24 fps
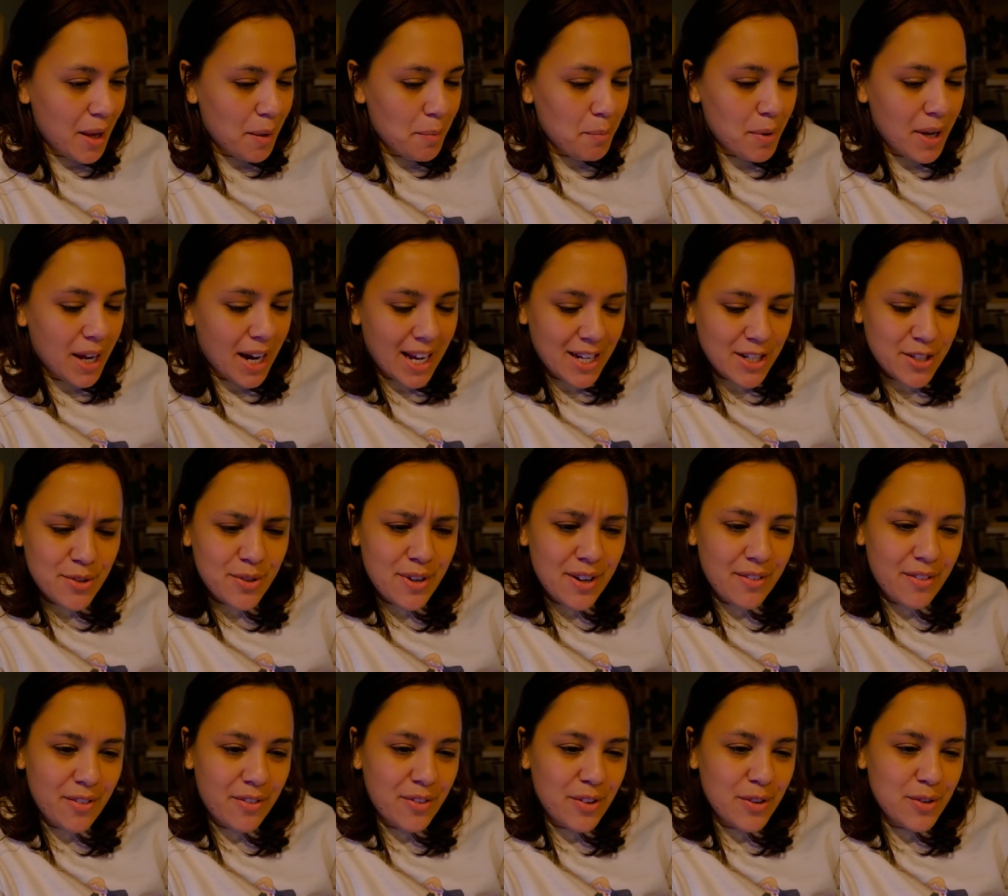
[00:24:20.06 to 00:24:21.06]
But I do have
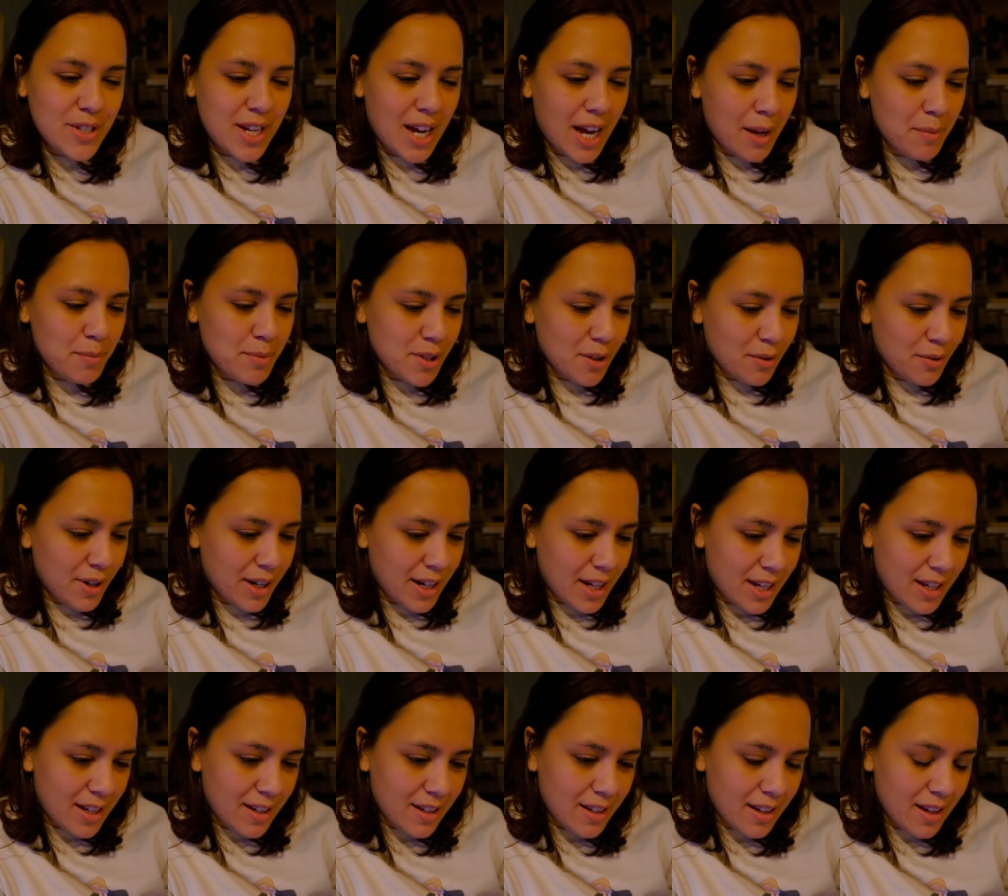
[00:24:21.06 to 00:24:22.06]
a few tabs
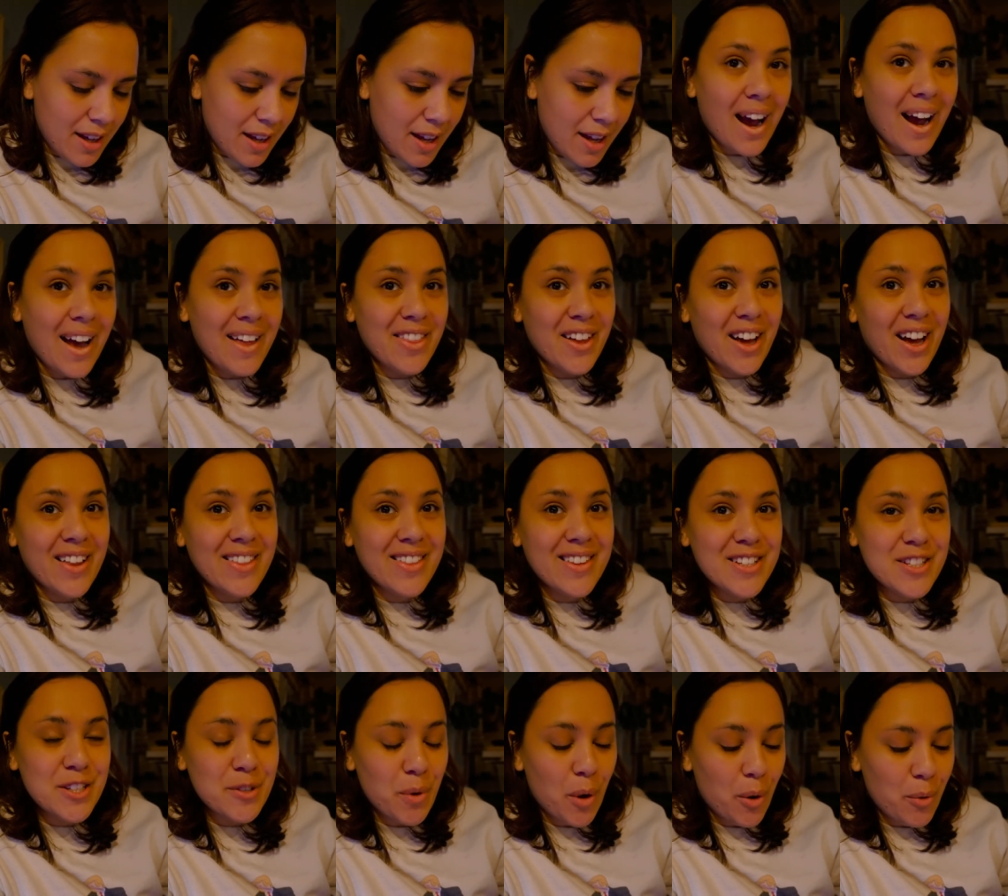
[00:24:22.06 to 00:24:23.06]
already. I thought
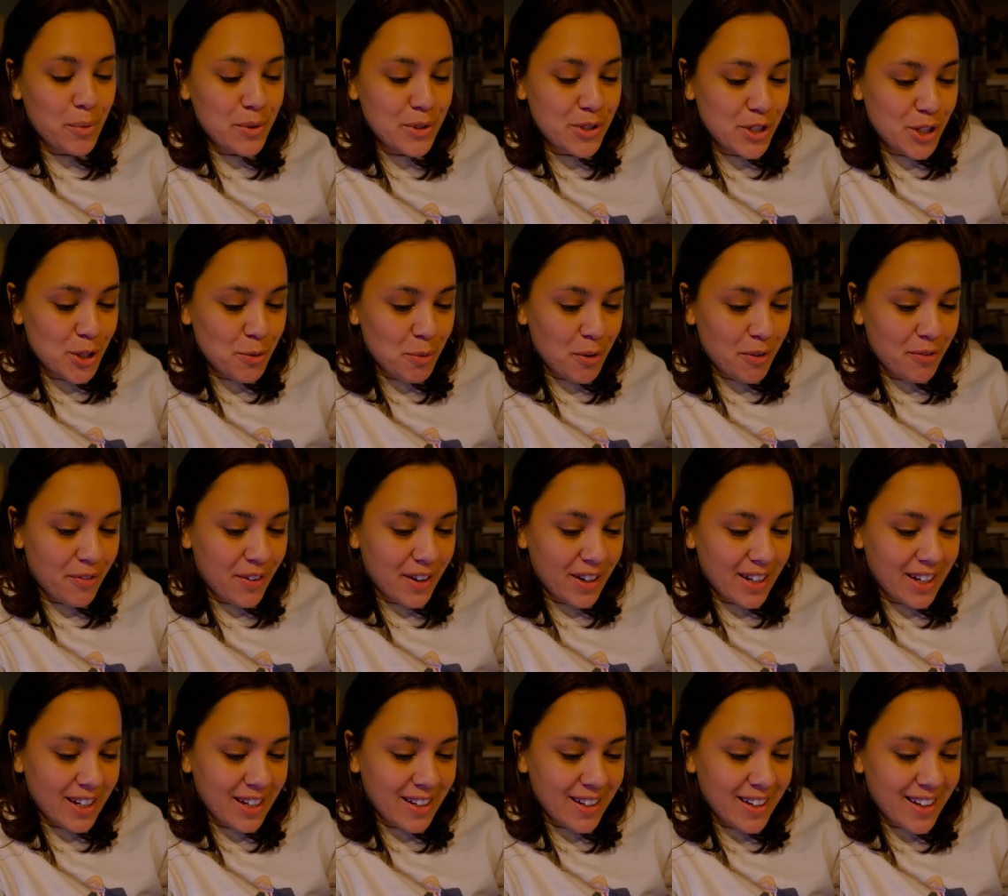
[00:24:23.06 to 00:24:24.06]
this quote was super
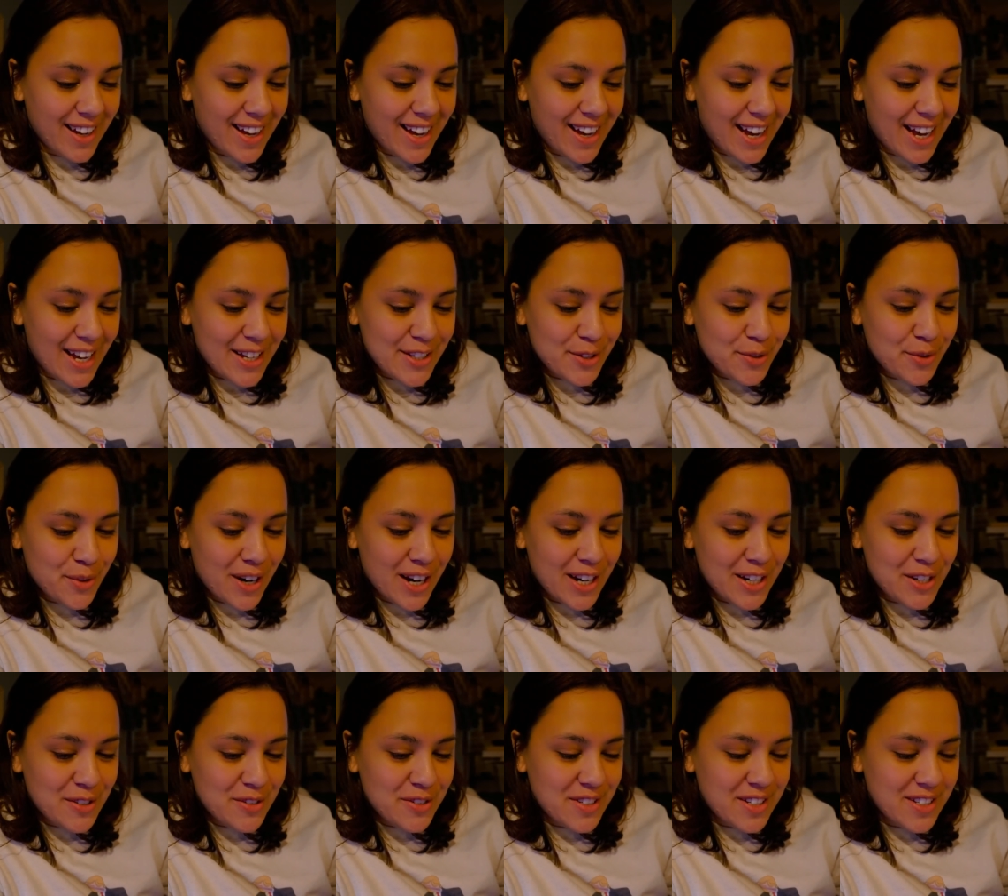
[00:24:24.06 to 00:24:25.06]
funny. As
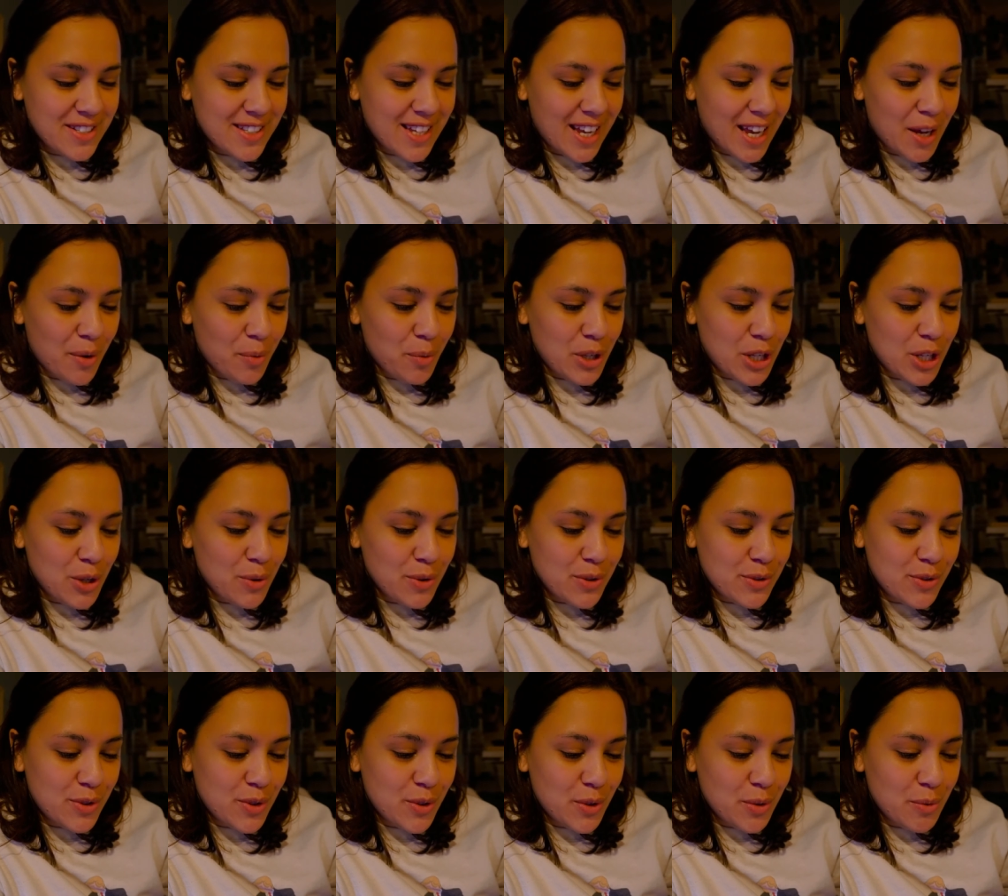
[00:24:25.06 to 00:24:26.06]
Gran used to say, when you
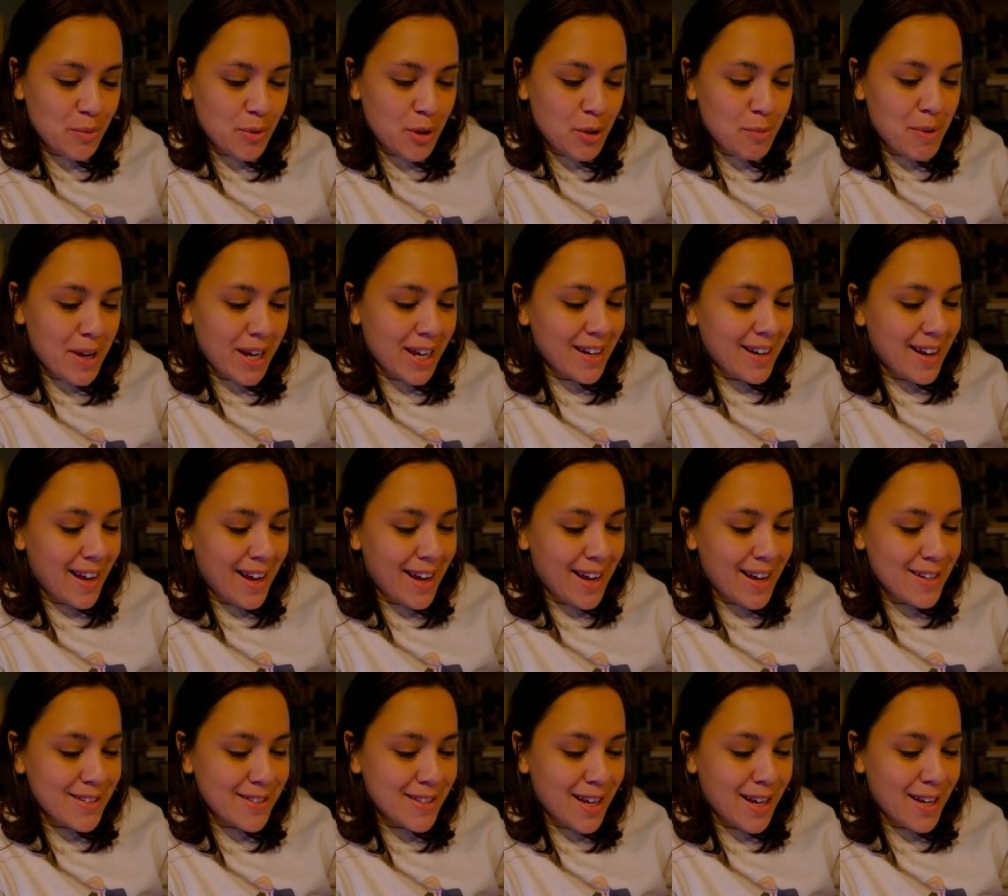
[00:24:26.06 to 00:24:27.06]
assume, you make an
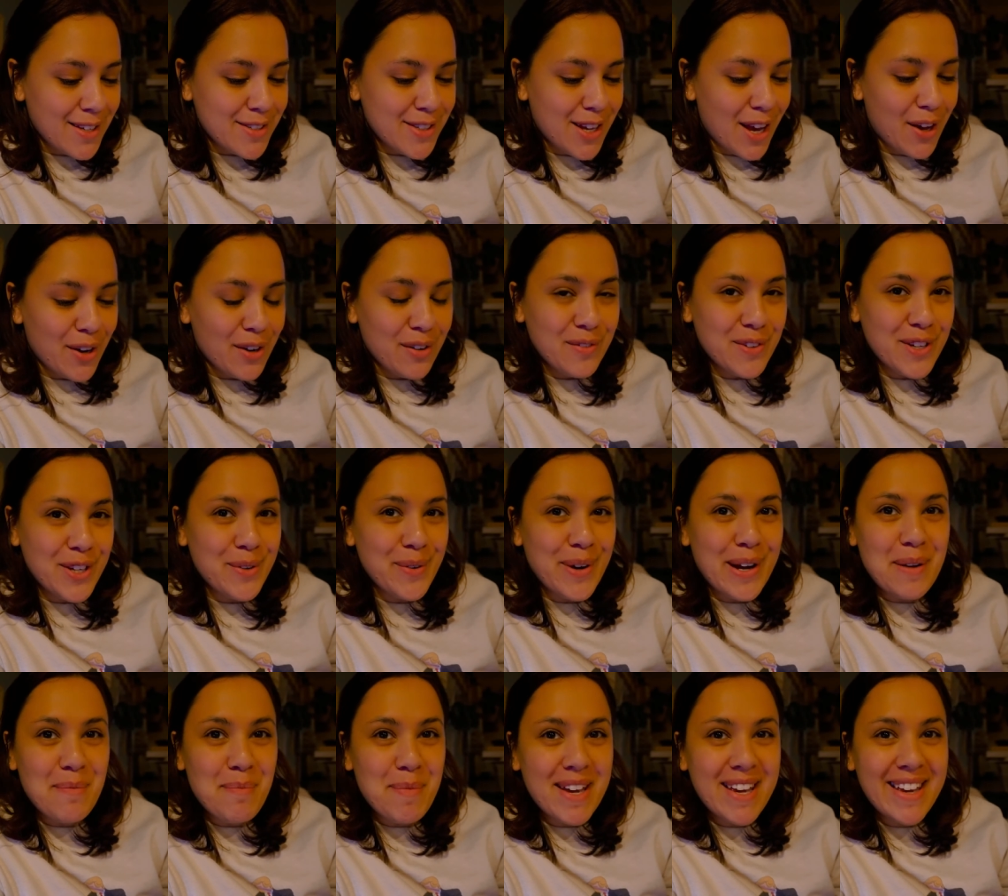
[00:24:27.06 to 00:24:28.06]
ASS out of you
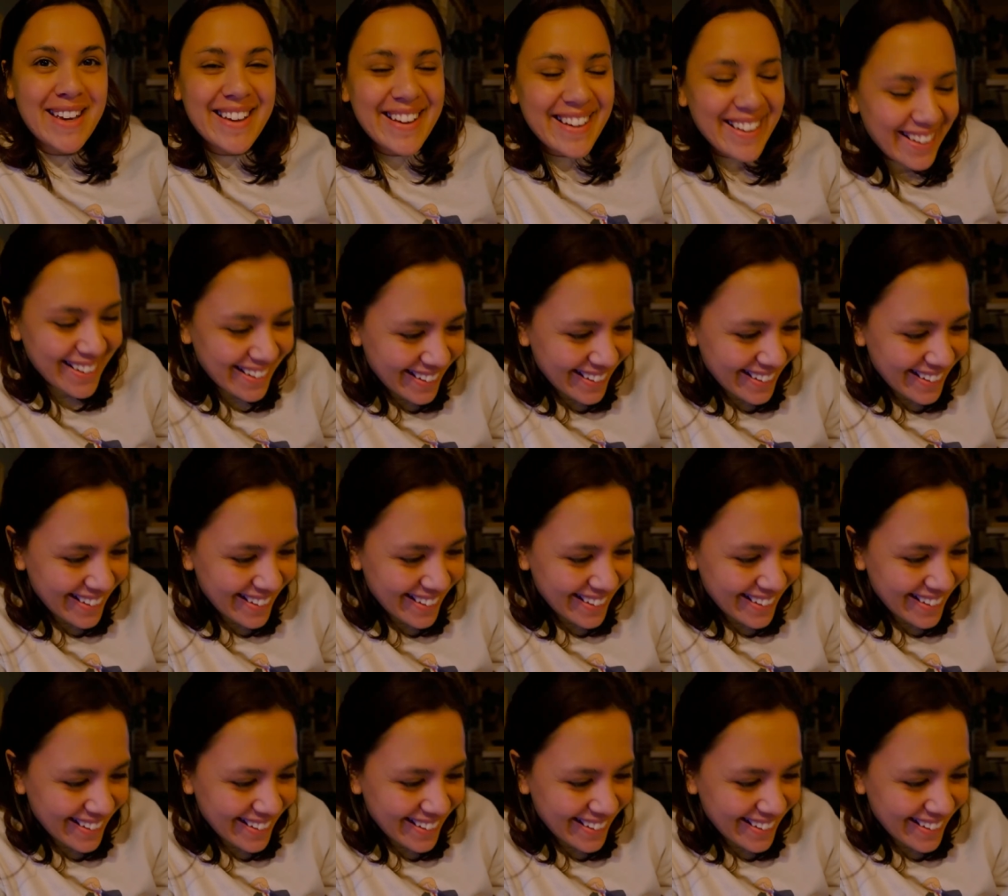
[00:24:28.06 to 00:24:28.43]
and me.